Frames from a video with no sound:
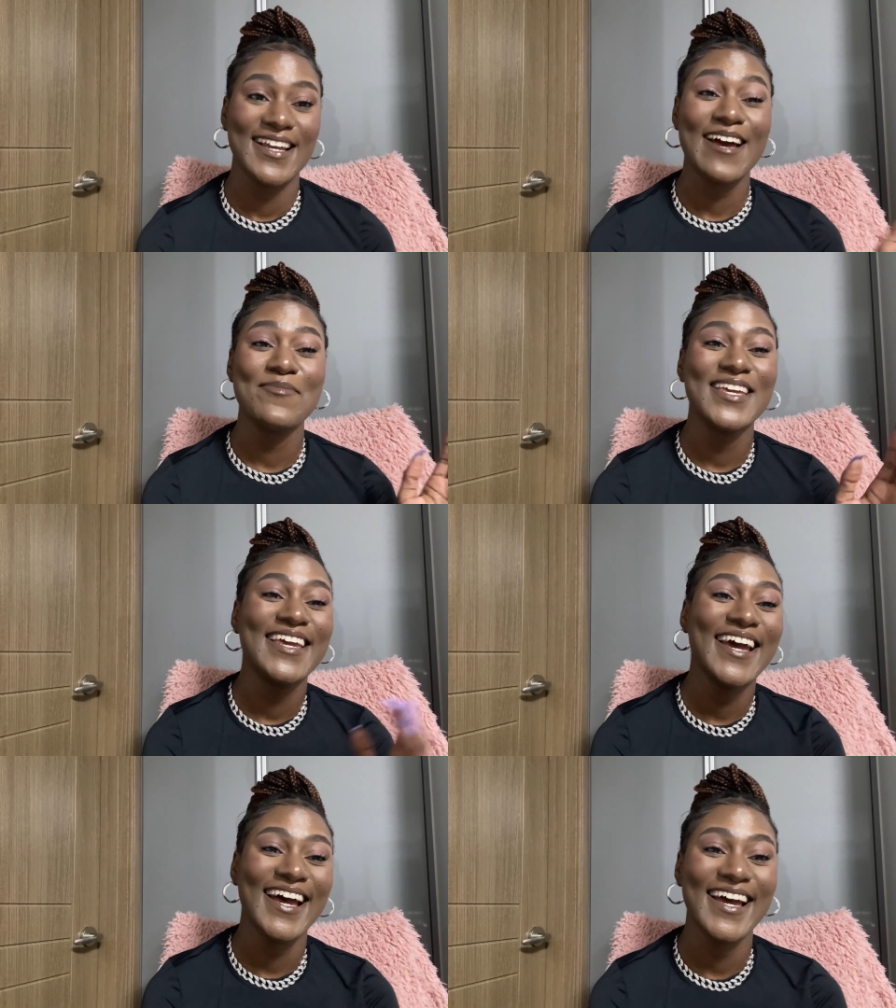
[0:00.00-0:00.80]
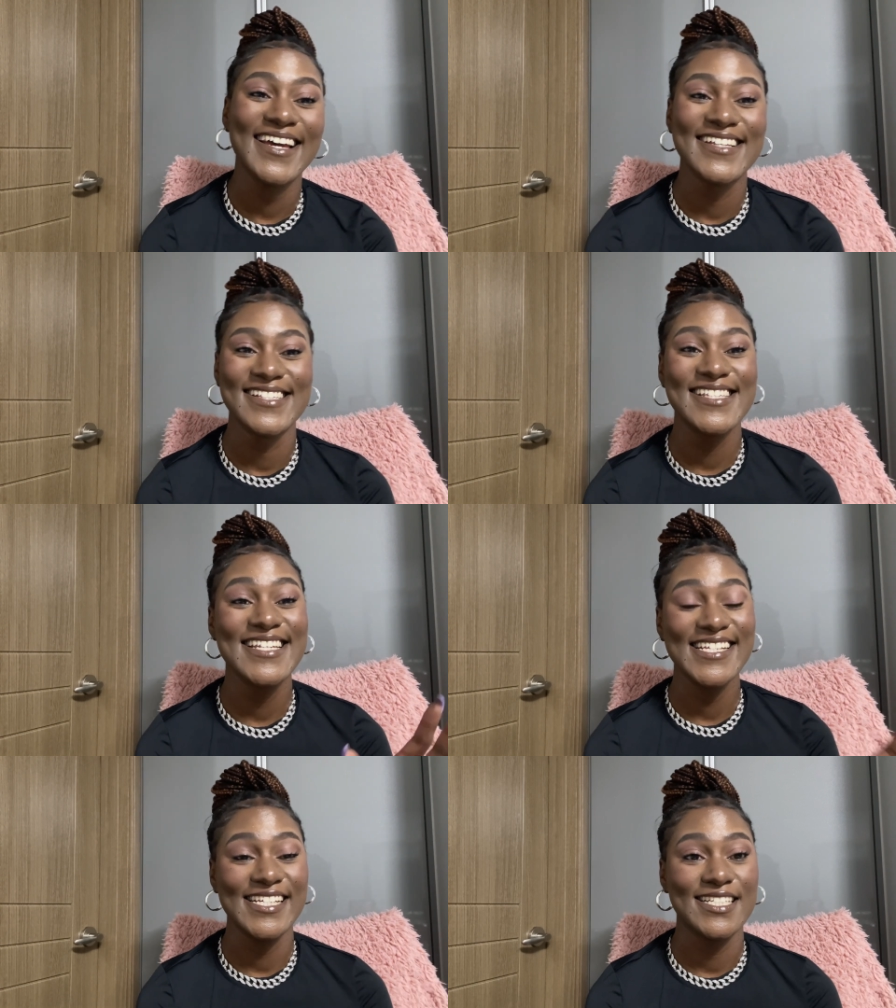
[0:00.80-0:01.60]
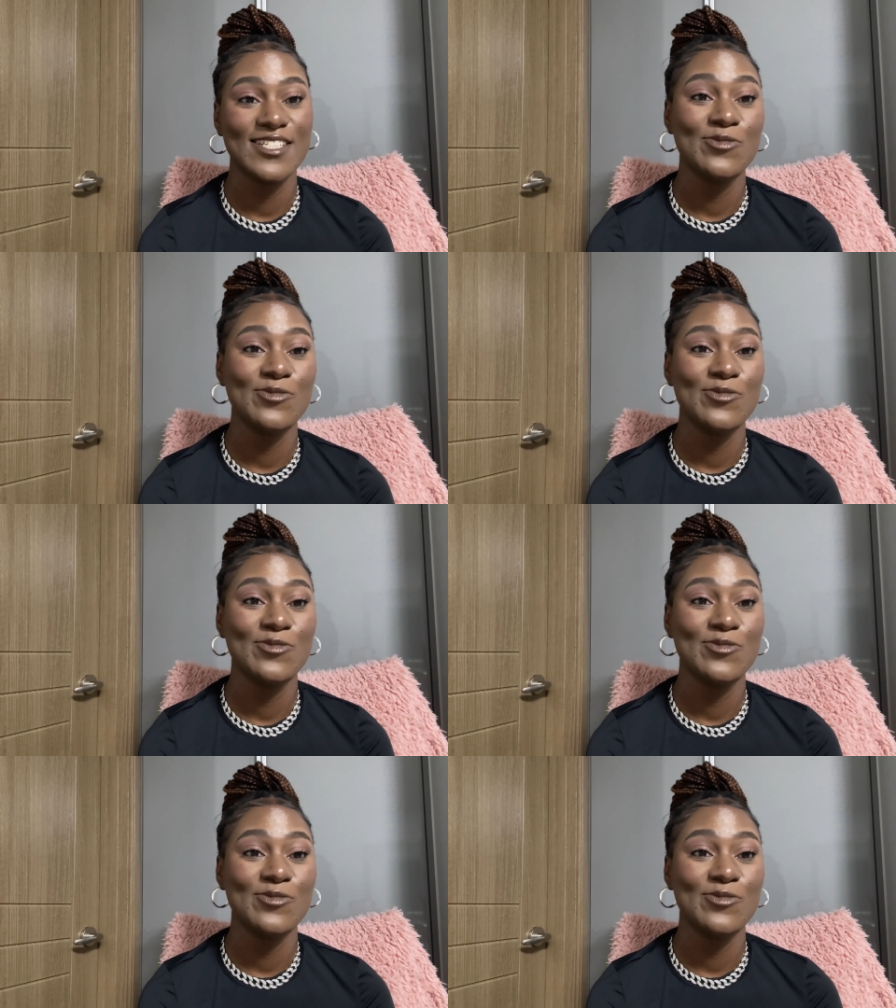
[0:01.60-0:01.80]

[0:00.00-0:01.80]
coming here is tedious.